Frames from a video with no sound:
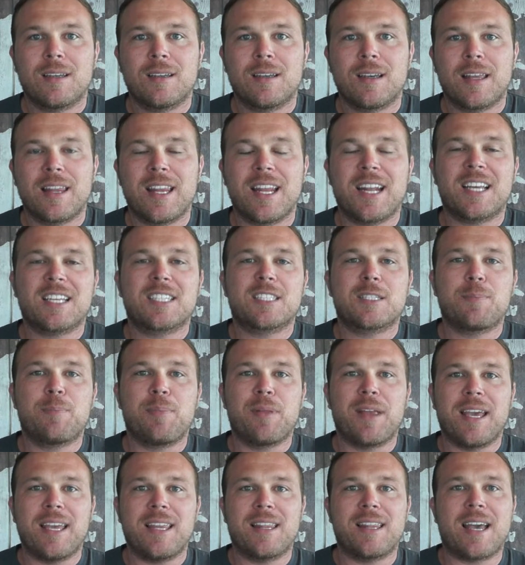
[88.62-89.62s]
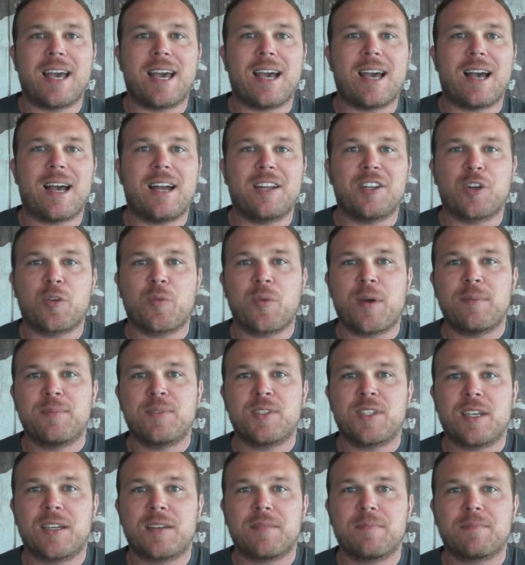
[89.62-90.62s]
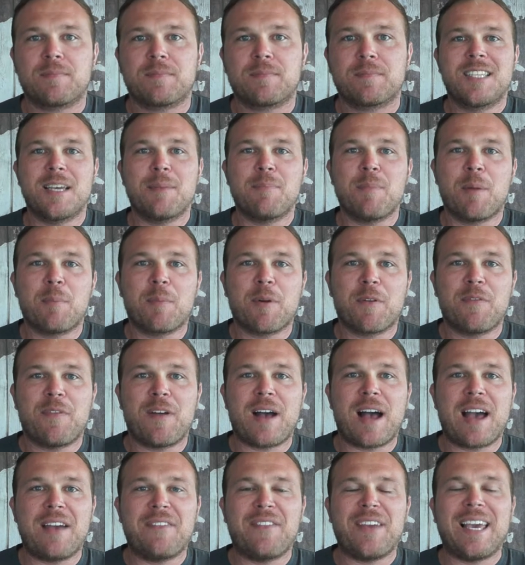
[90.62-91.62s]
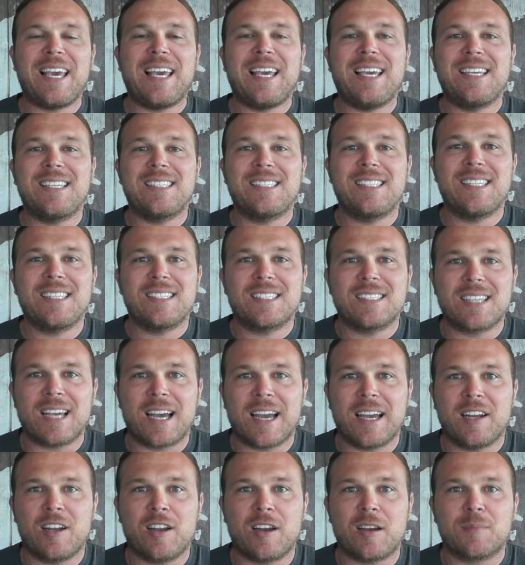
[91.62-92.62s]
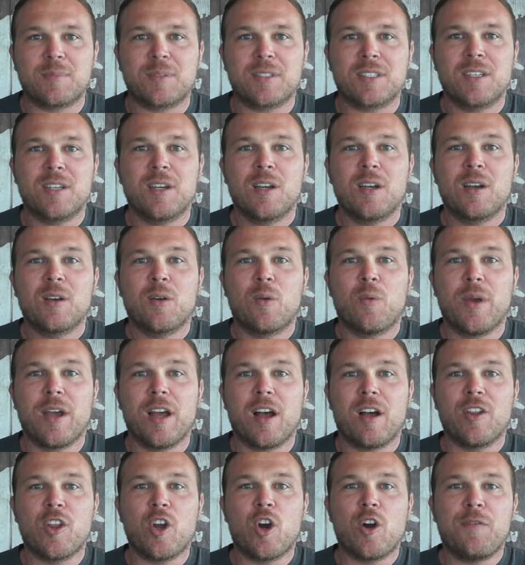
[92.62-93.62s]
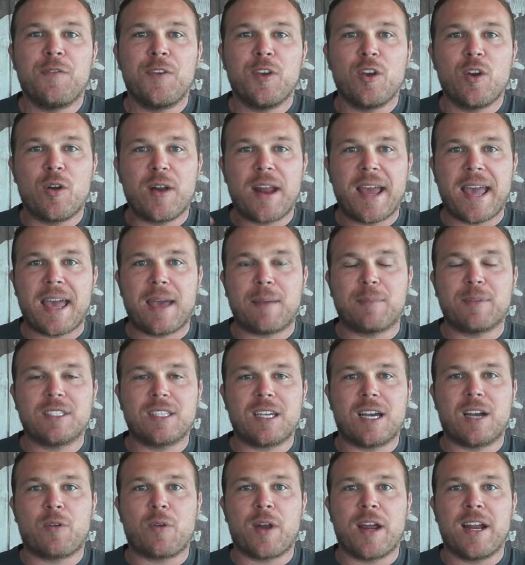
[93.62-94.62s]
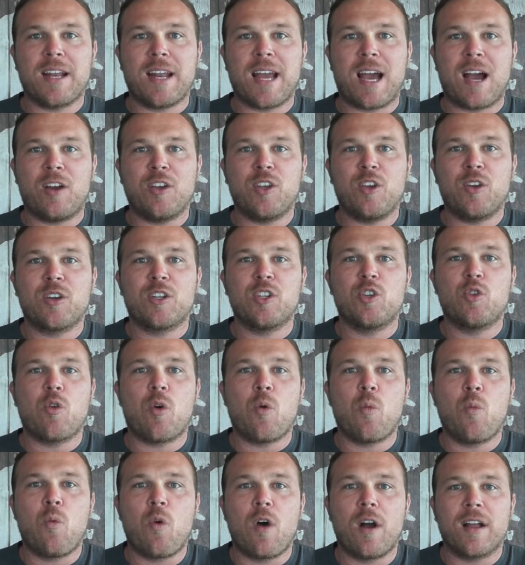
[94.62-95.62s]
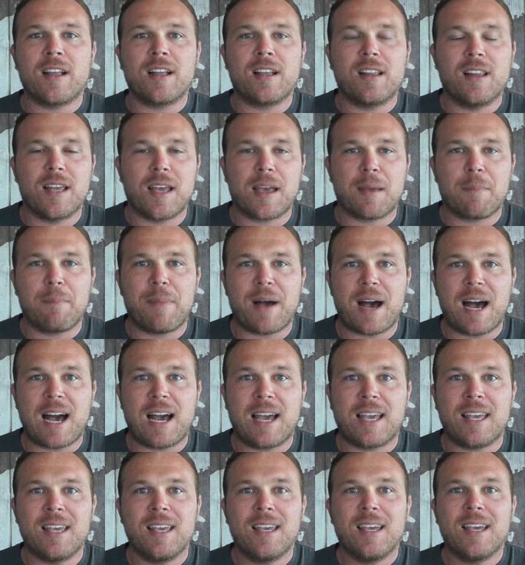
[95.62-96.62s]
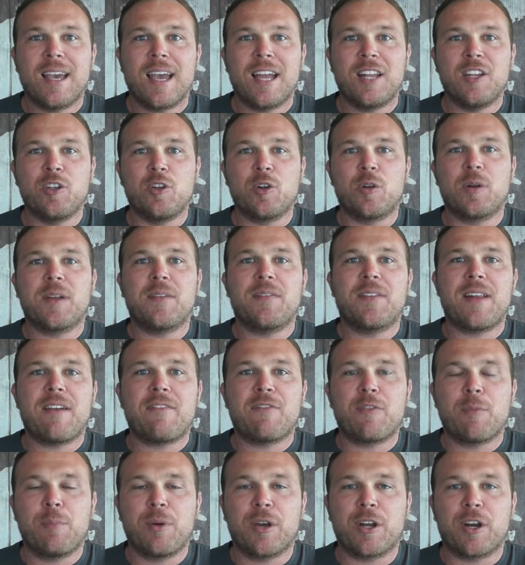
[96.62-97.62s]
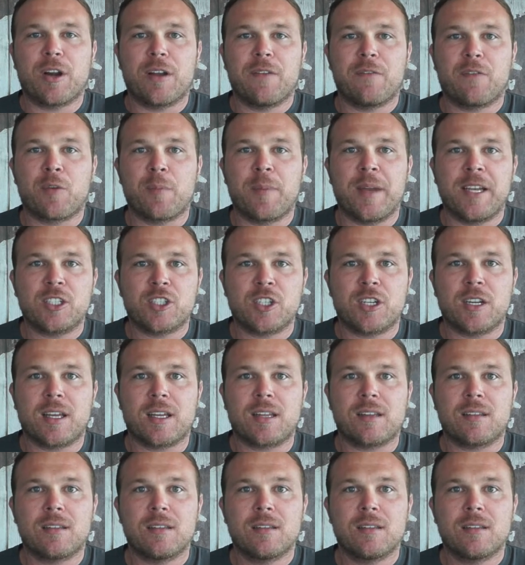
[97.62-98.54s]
And then explain that on your website. Tip number five, easy signups. We all know if you go to Amazon right now, you can do a one-click buy and you don't even have to put your information in.